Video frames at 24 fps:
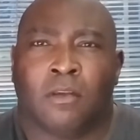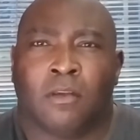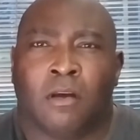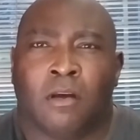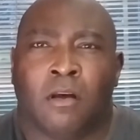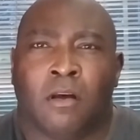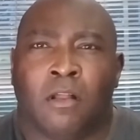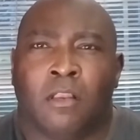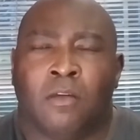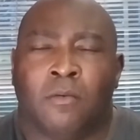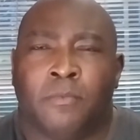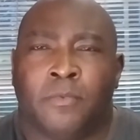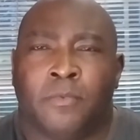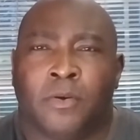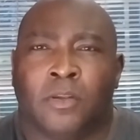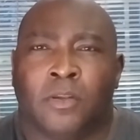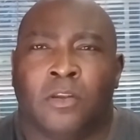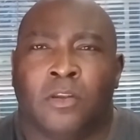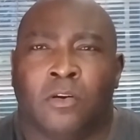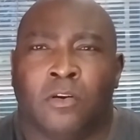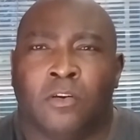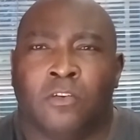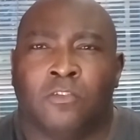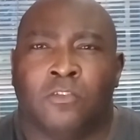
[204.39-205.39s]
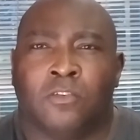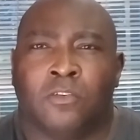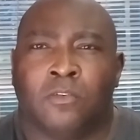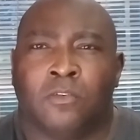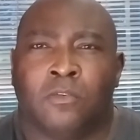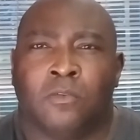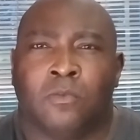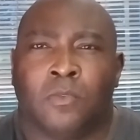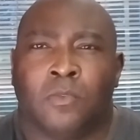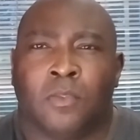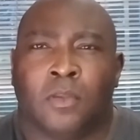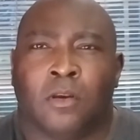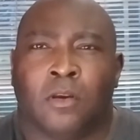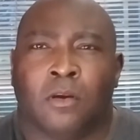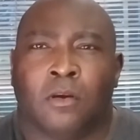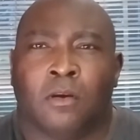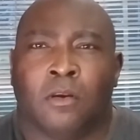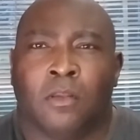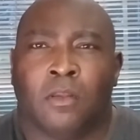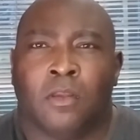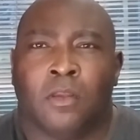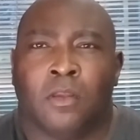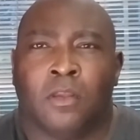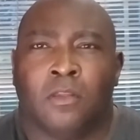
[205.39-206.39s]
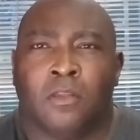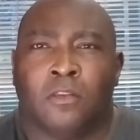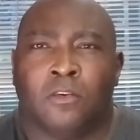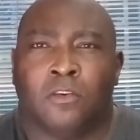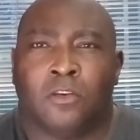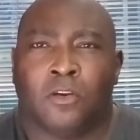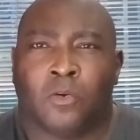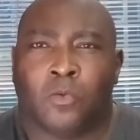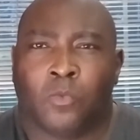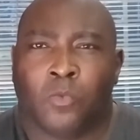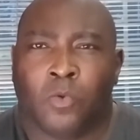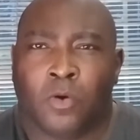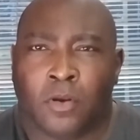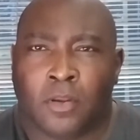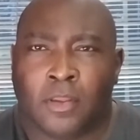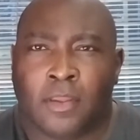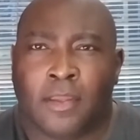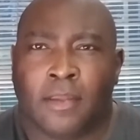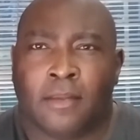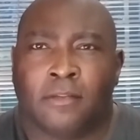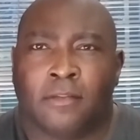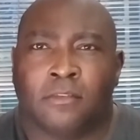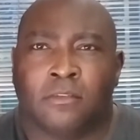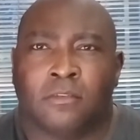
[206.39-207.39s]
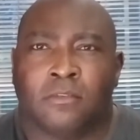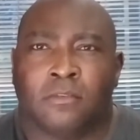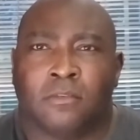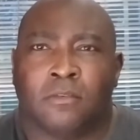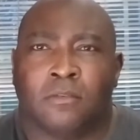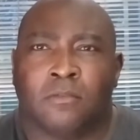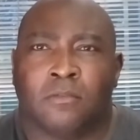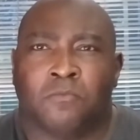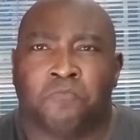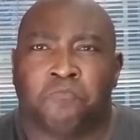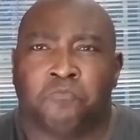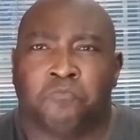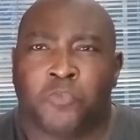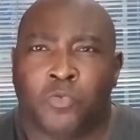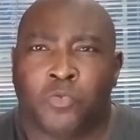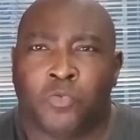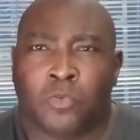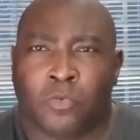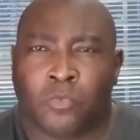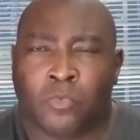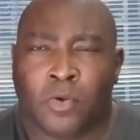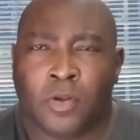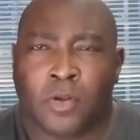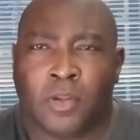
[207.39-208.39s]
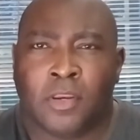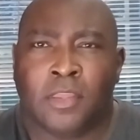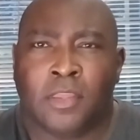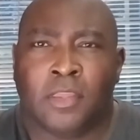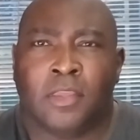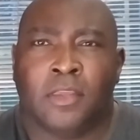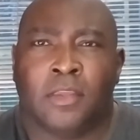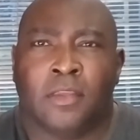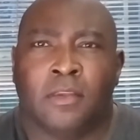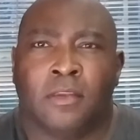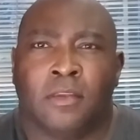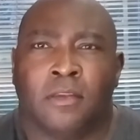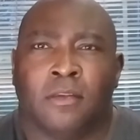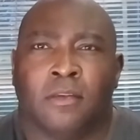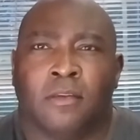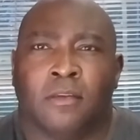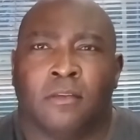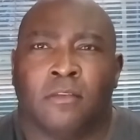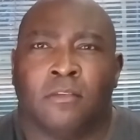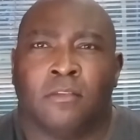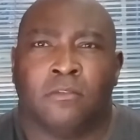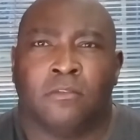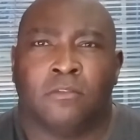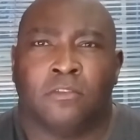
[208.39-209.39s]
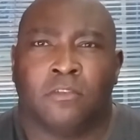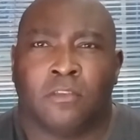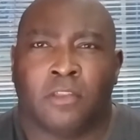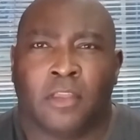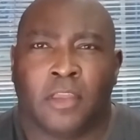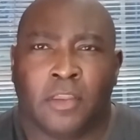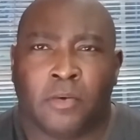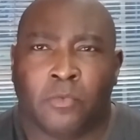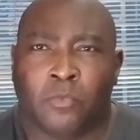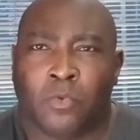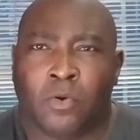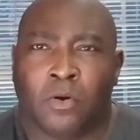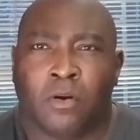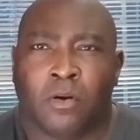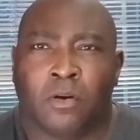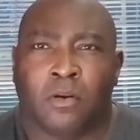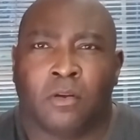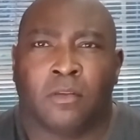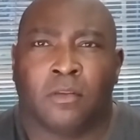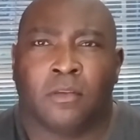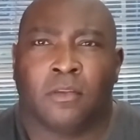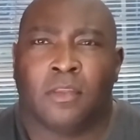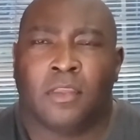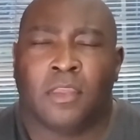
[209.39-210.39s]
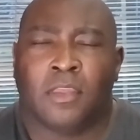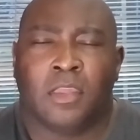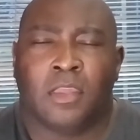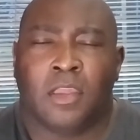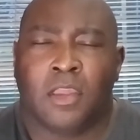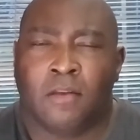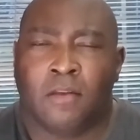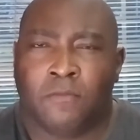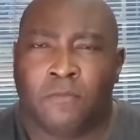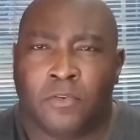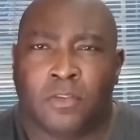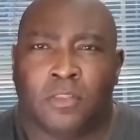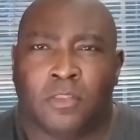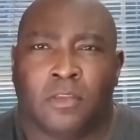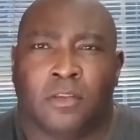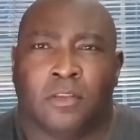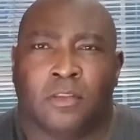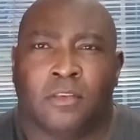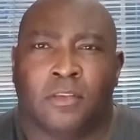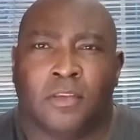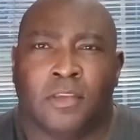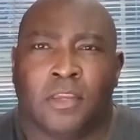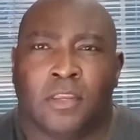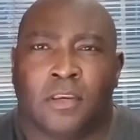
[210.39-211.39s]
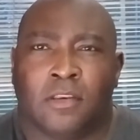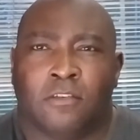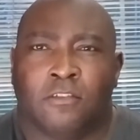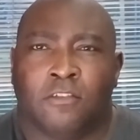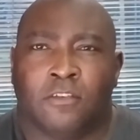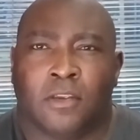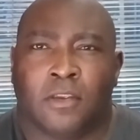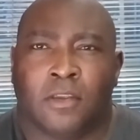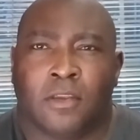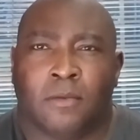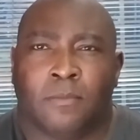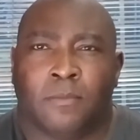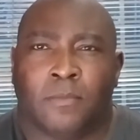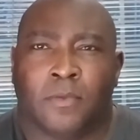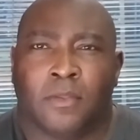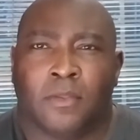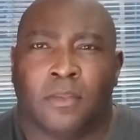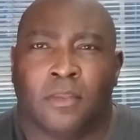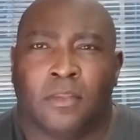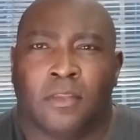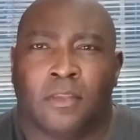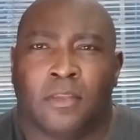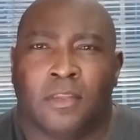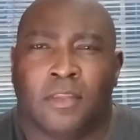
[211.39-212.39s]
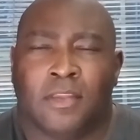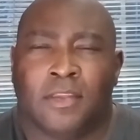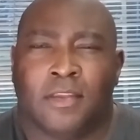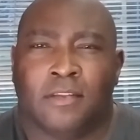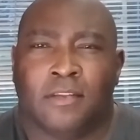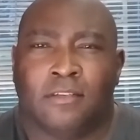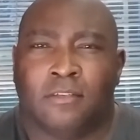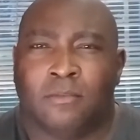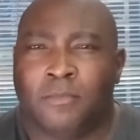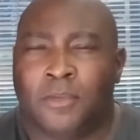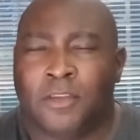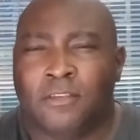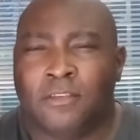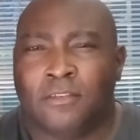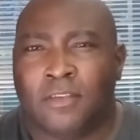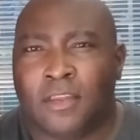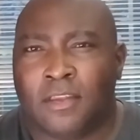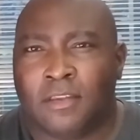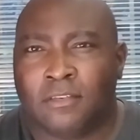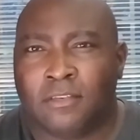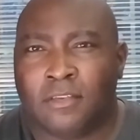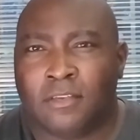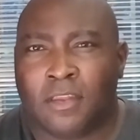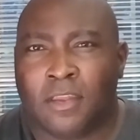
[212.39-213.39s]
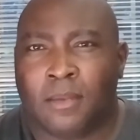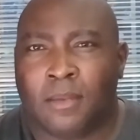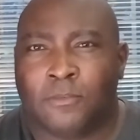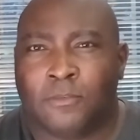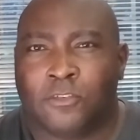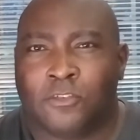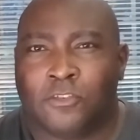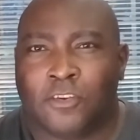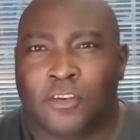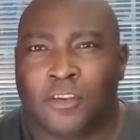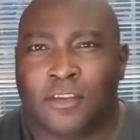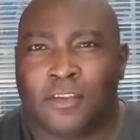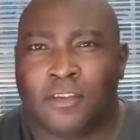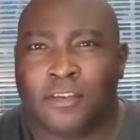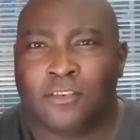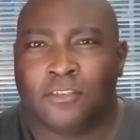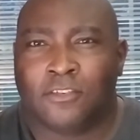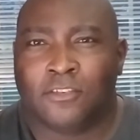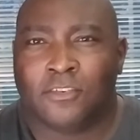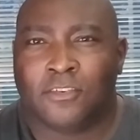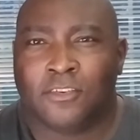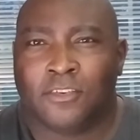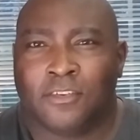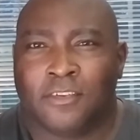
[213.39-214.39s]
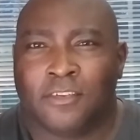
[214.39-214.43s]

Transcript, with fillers: All of them are encouraged to do their their workouts, do the running, sled work, everything to get in shape. It's amazing how times change.